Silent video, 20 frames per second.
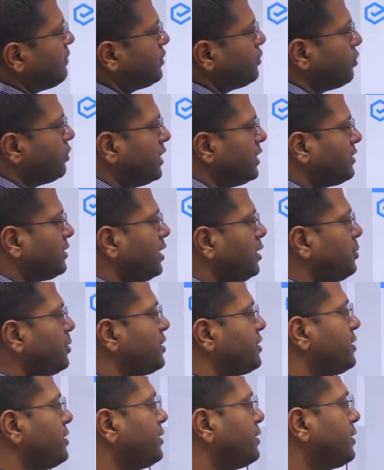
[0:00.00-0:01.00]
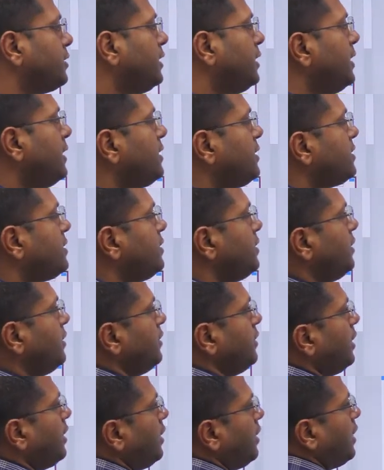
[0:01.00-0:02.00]
with only three percent.
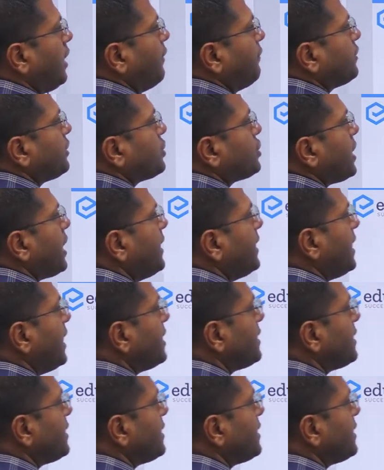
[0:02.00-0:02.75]
Uh, after China